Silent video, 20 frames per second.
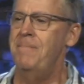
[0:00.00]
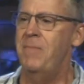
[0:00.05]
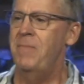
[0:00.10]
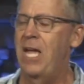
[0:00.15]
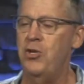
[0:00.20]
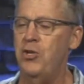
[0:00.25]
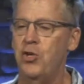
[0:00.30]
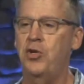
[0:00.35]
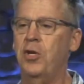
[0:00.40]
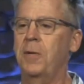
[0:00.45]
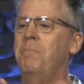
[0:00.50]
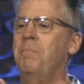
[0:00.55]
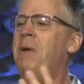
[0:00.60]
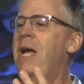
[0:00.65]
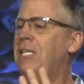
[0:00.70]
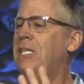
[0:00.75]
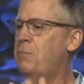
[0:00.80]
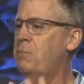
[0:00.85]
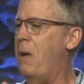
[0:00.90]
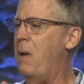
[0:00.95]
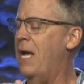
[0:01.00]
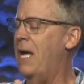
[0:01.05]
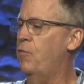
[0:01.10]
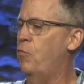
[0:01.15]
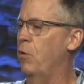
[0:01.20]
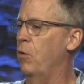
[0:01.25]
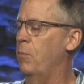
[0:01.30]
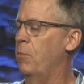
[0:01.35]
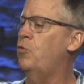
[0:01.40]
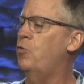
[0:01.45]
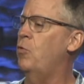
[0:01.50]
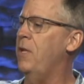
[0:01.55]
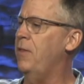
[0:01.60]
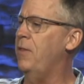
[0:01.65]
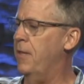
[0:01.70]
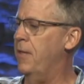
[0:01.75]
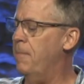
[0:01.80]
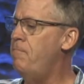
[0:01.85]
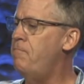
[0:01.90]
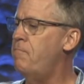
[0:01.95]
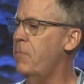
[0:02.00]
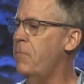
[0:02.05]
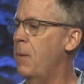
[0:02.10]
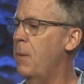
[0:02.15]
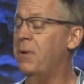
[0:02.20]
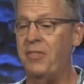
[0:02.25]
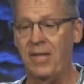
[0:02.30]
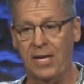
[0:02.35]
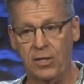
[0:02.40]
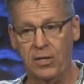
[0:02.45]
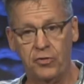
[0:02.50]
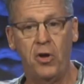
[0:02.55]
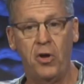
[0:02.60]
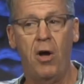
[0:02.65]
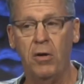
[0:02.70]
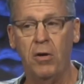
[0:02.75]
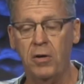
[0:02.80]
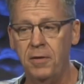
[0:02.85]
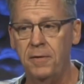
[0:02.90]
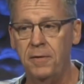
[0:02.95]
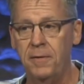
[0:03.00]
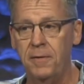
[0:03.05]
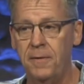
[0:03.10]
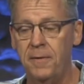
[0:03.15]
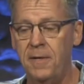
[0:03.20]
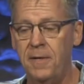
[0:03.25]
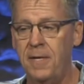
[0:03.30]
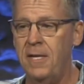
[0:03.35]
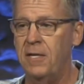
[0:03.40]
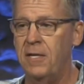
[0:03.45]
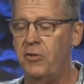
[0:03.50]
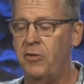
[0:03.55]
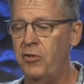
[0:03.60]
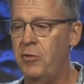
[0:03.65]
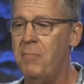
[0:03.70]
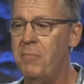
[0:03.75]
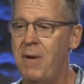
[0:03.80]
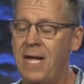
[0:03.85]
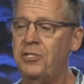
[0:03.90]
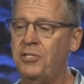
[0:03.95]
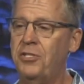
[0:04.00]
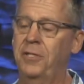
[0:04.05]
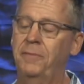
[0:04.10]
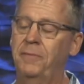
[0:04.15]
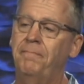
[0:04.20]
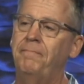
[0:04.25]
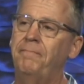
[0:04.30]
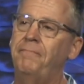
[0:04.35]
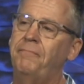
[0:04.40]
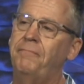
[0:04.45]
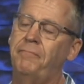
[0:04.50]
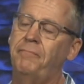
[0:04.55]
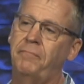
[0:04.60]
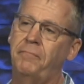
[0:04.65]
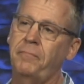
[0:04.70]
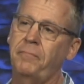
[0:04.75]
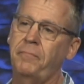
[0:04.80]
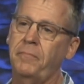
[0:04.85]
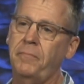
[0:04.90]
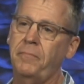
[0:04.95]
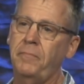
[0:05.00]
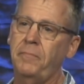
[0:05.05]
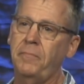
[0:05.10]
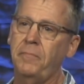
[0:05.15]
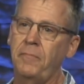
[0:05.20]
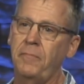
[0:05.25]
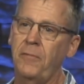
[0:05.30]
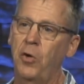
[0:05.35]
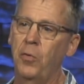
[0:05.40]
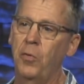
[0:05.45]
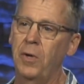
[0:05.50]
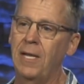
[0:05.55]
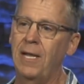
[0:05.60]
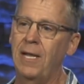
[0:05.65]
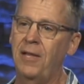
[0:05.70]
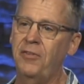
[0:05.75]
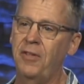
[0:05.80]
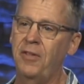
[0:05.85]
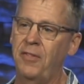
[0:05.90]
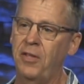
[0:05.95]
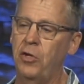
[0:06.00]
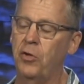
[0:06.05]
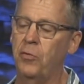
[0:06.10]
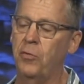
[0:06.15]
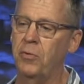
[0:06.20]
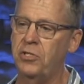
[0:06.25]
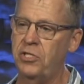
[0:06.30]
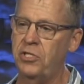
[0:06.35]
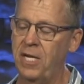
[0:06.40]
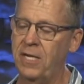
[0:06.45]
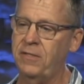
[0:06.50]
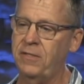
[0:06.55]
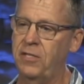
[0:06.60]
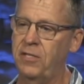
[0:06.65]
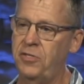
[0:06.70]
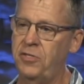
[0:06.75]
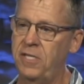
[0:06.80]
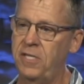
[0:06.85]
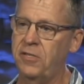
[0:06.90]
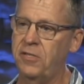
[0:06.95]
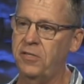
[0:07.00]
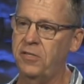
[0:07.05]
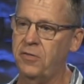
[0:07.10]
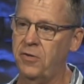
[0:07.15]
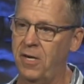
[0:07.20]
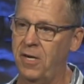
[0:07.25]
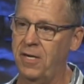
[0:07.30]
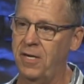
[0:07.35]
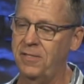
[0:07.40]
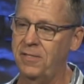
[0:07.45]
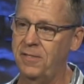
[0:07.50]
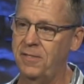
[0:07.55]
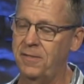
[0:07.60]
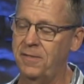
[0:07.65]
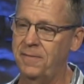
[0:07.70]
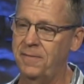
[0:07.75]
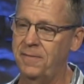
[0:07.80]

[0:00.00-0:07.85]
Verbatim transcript: And you couldn't pass back and forth between them, but they could talk. Can you imagine realizing that you had rejected Jesus Christ